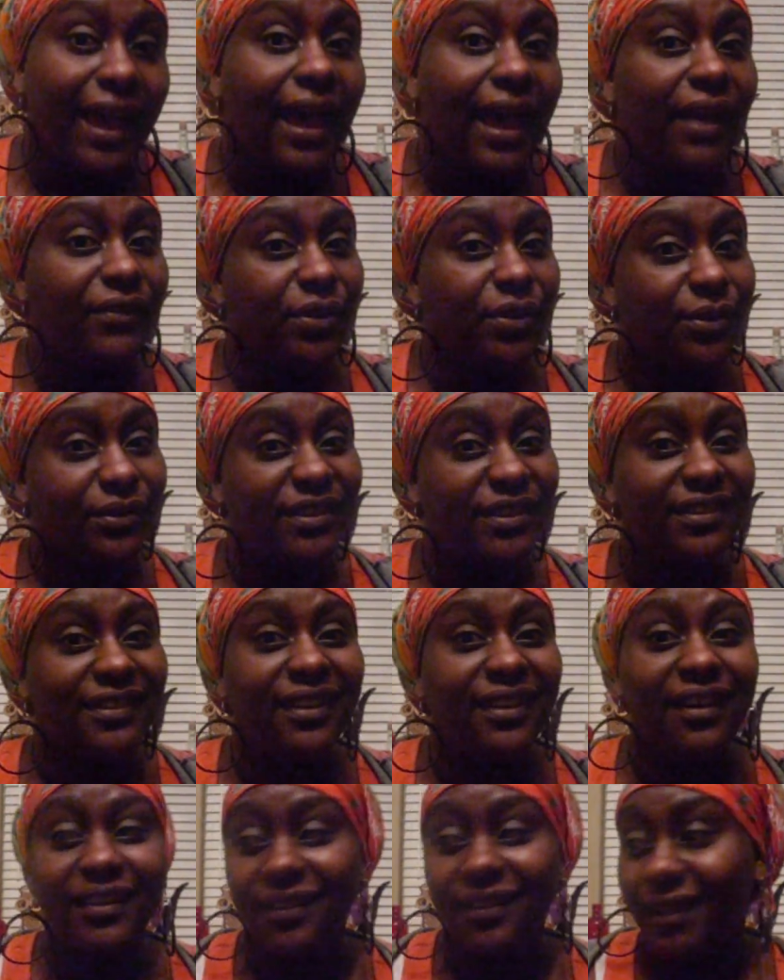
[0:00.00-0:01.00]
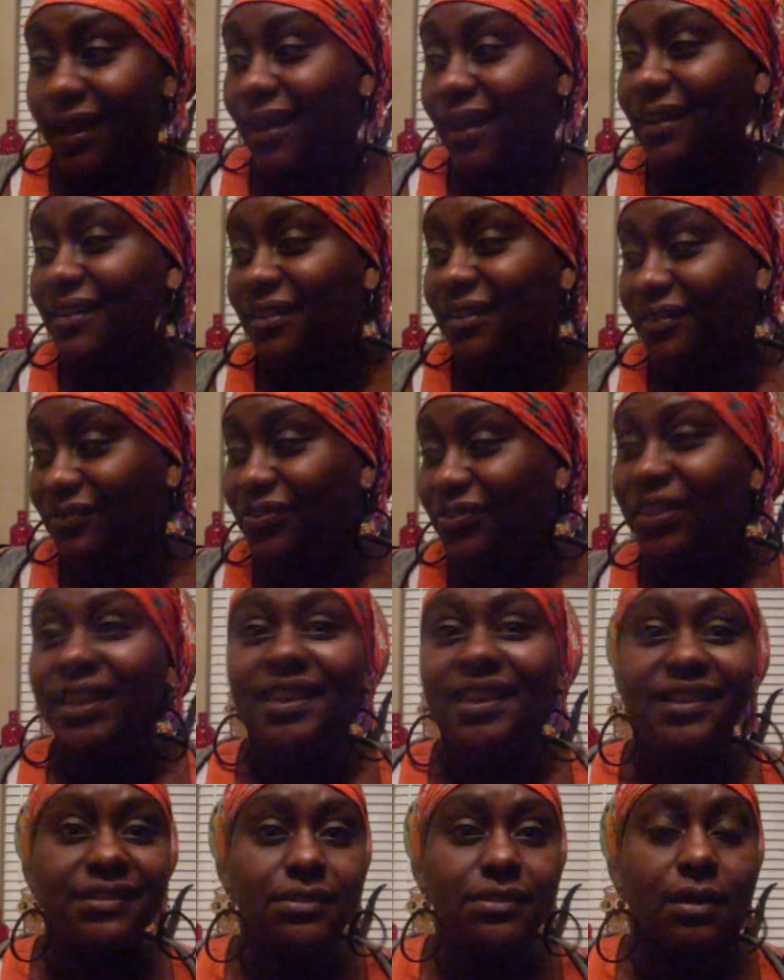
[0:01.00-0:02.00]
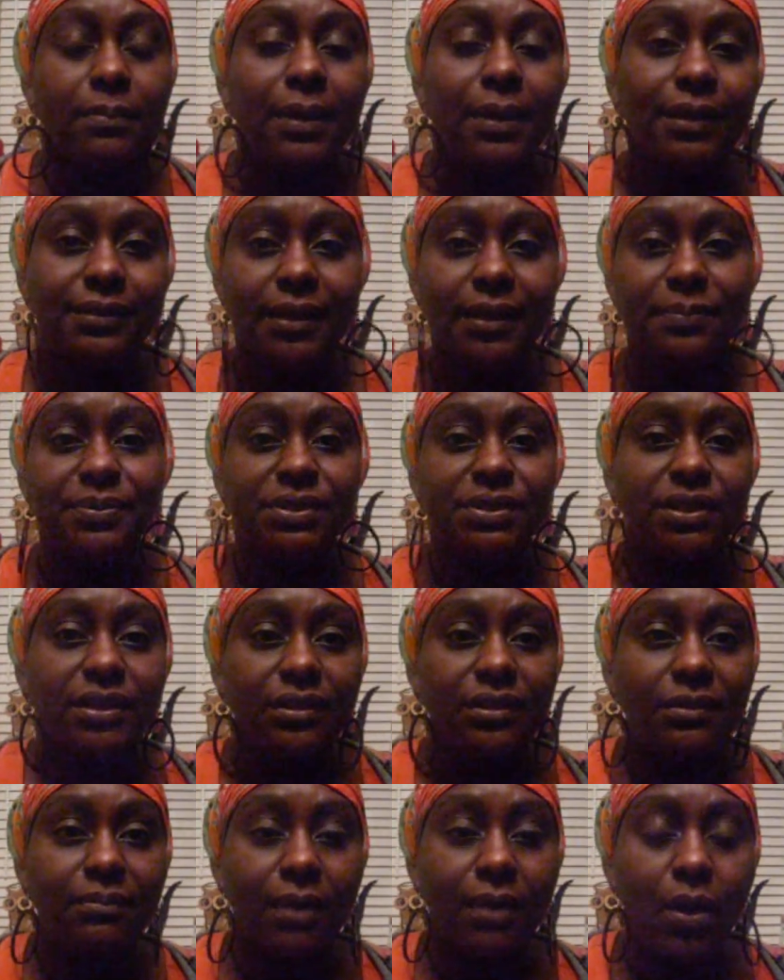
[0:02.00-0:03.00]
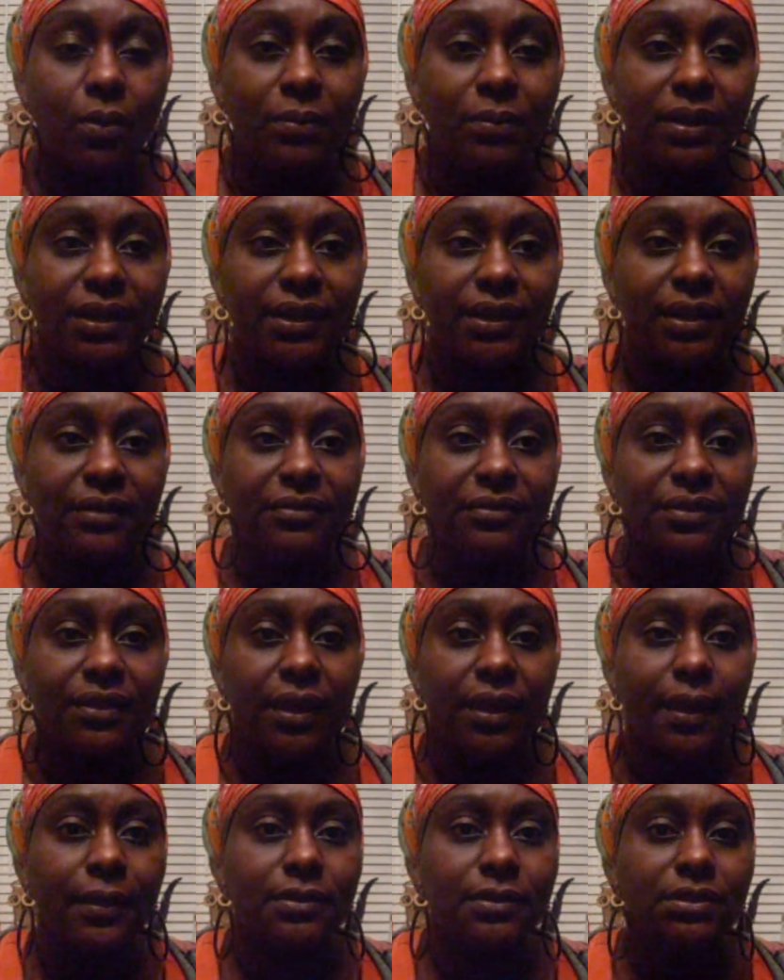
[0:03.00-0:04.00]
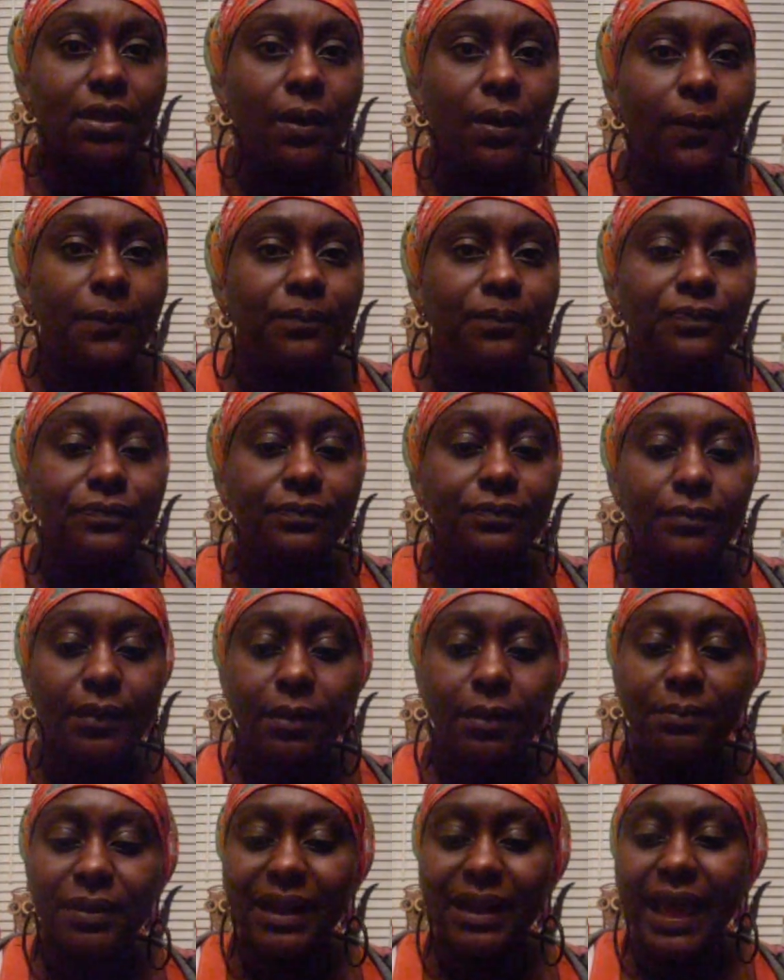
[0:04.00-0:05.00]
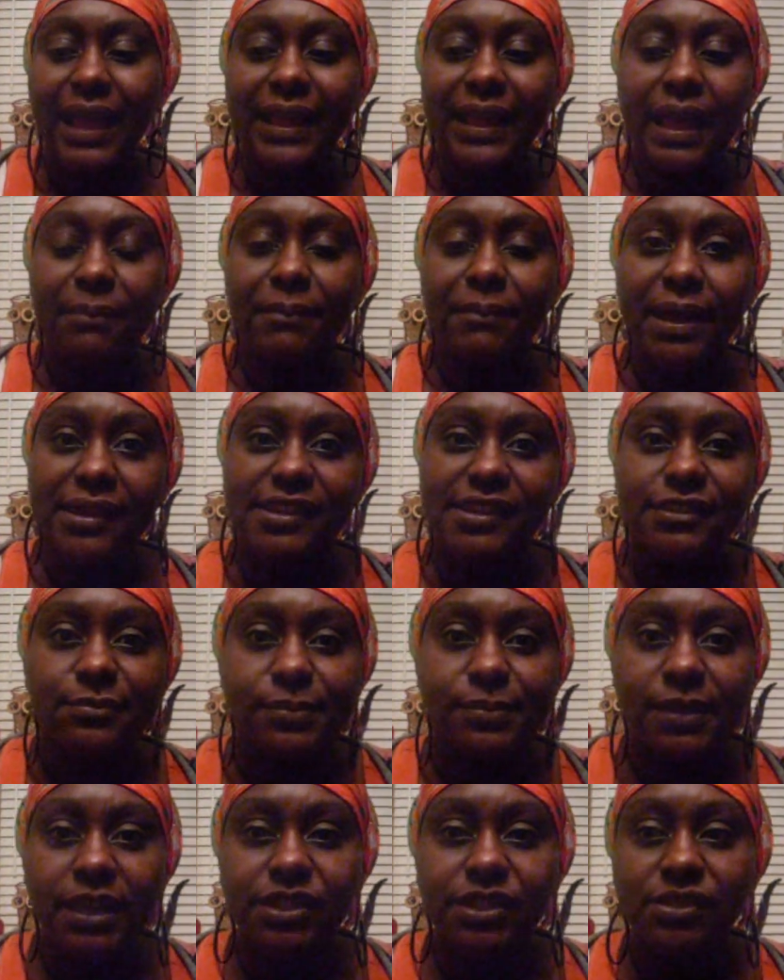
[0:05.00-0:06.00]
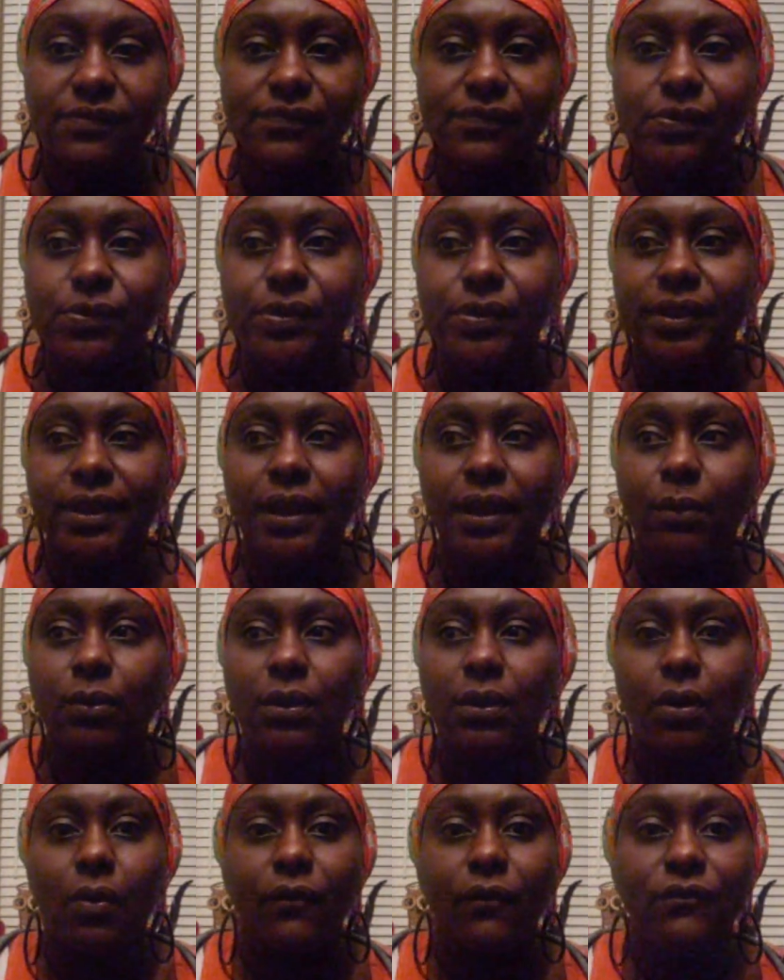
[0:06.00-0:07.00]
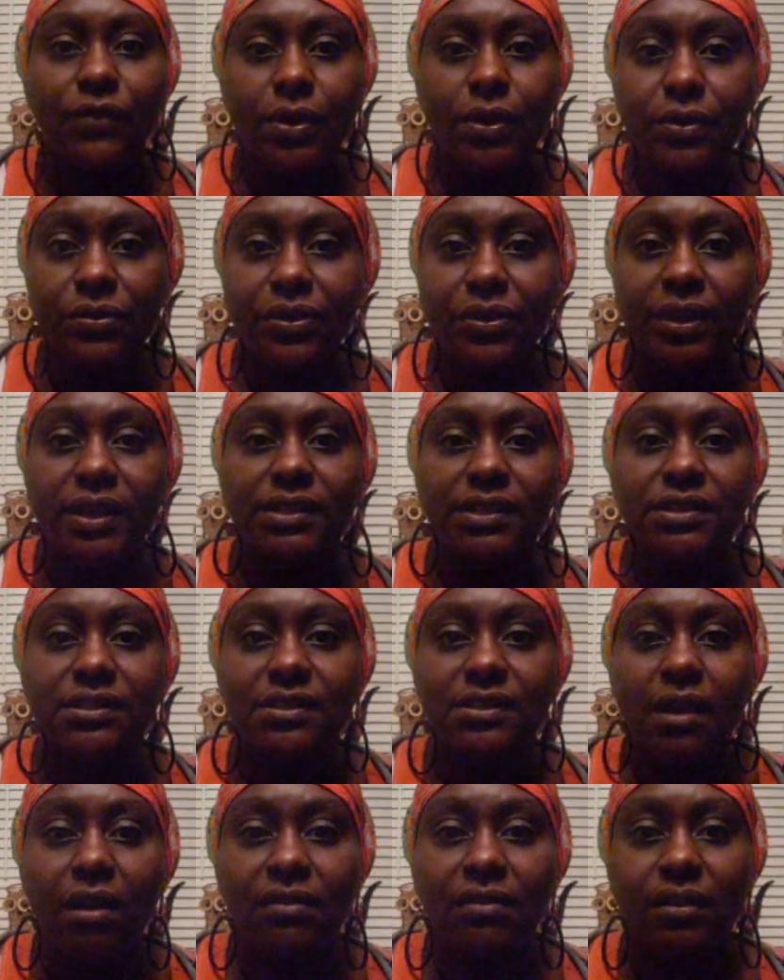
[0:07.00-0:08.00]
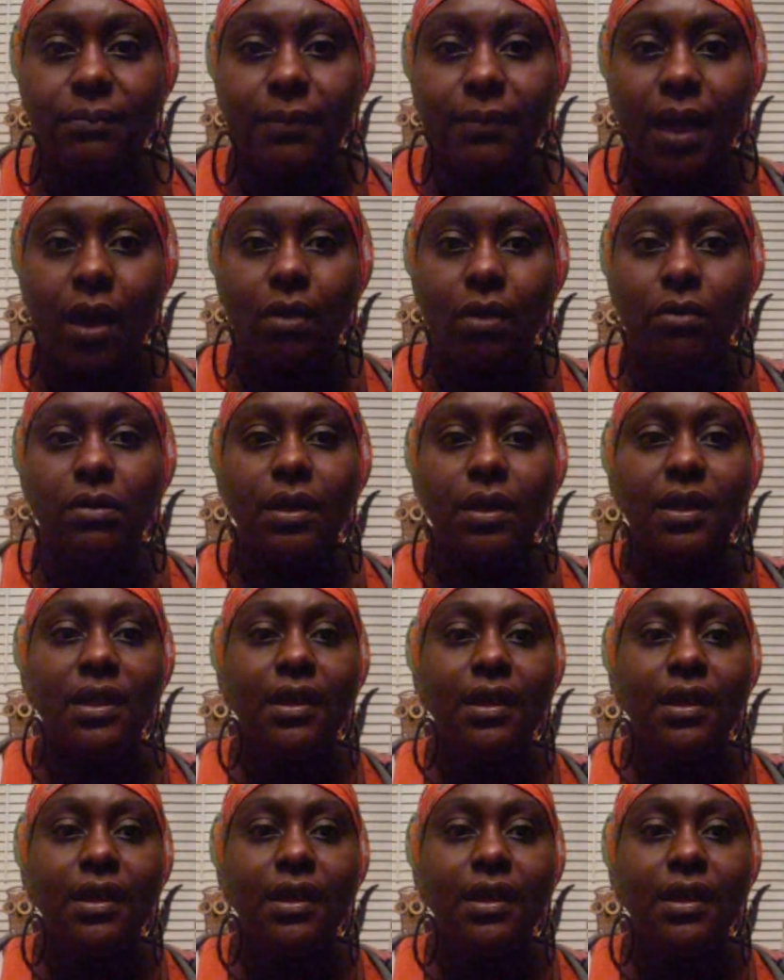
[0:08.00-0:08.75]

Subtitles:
I've heard a lot of things about that particular moment and everything. So, but I got my explanation for it, and I want to go further into talking about